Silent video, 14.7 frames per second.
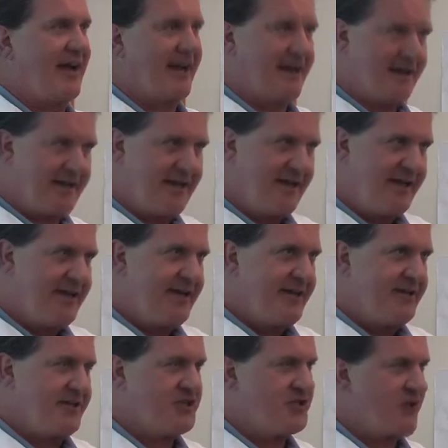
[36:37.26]
gotta
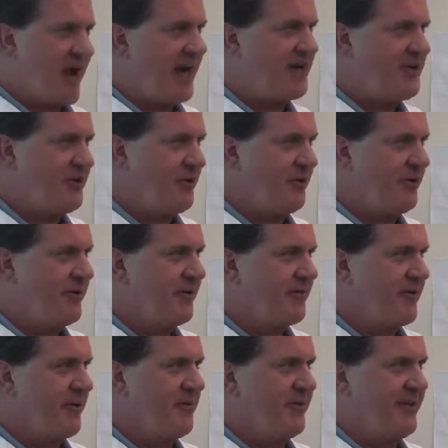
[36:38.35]
distract you
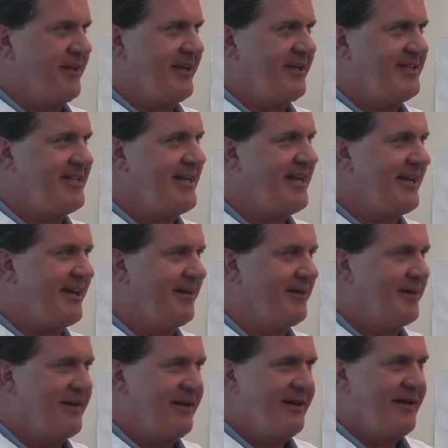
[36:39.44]
from the
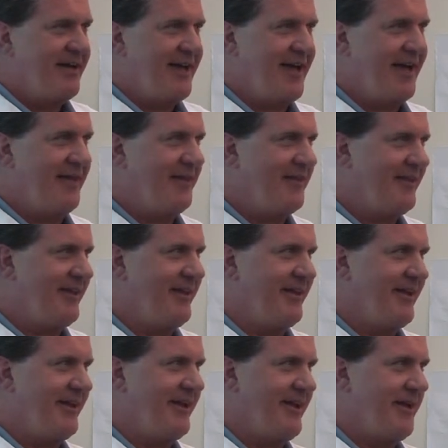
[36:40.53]
tedium and
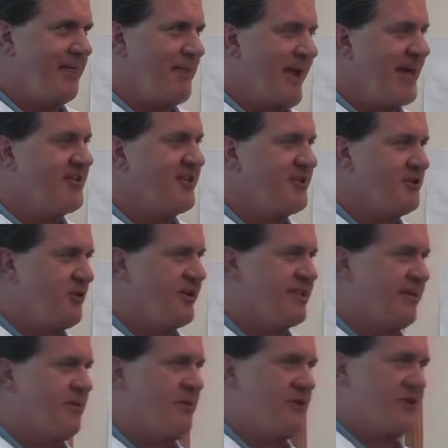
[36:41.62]
the impatience you
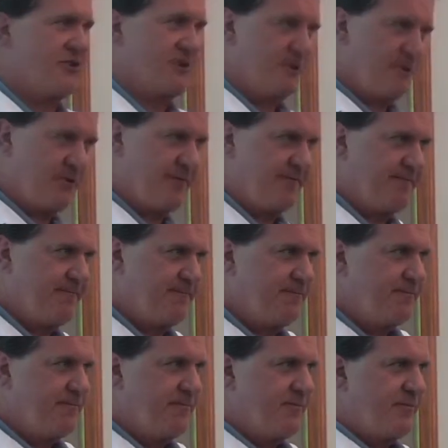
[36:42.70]
exhibit with your shoulder.
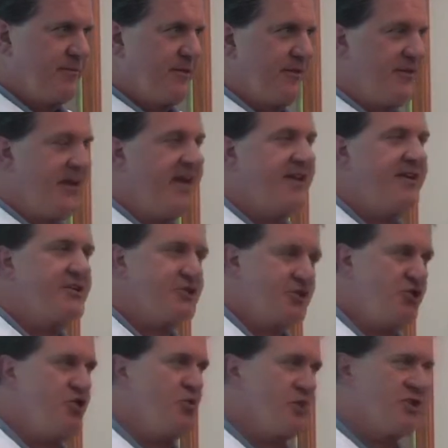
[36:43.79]
Then
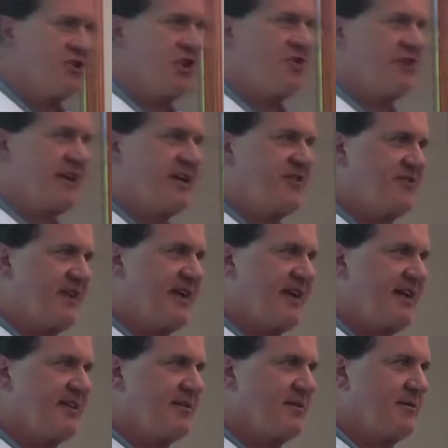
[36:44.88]
soon we'll start the next
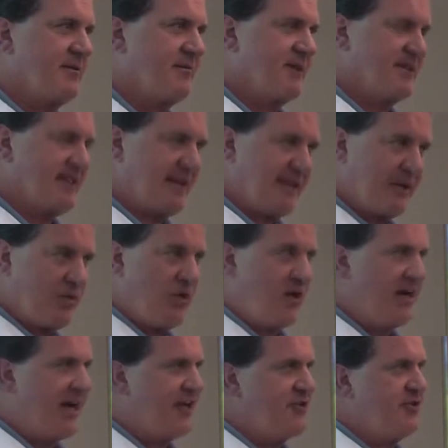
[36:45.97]
phase. But it's not like, well,
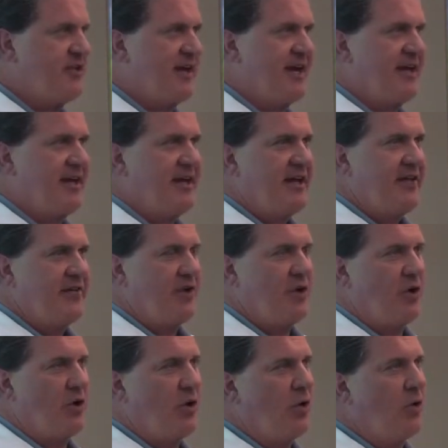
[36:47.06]
gosh, you got the
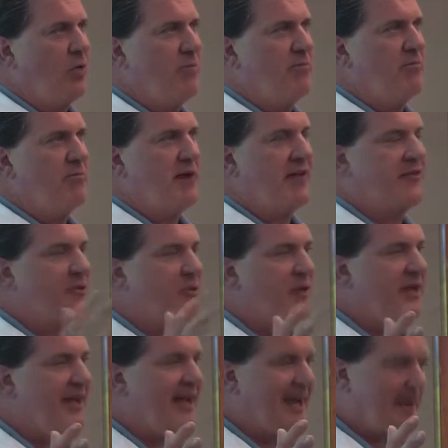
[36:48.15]
whole month of
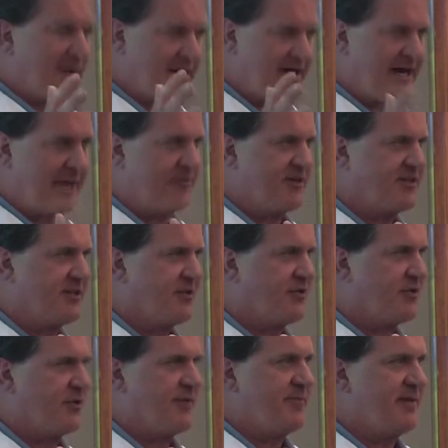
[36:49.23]
rehab accomplished in
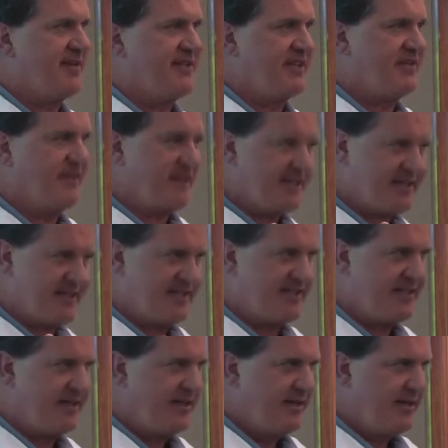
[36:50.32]
3 PT visits,
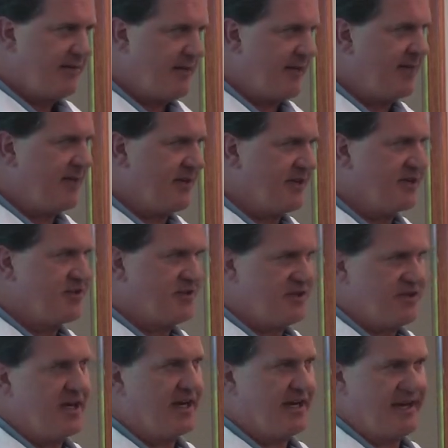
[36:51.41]
mainly because you're
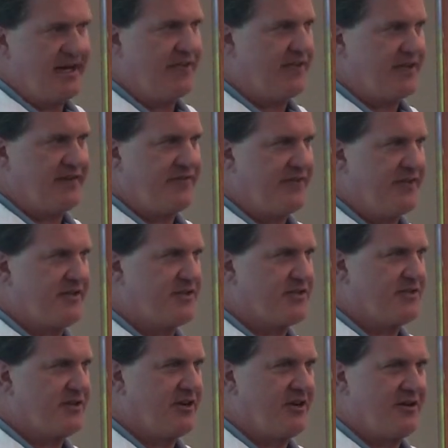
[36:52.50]
young and healthy and fit and
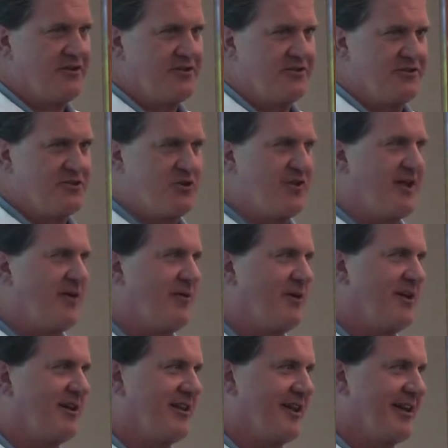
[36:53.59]
strong, so enjoy that
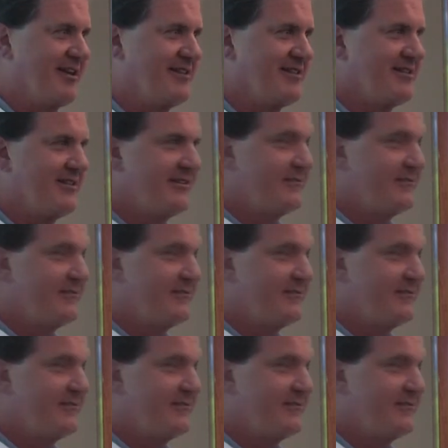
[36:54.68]
while it lasts.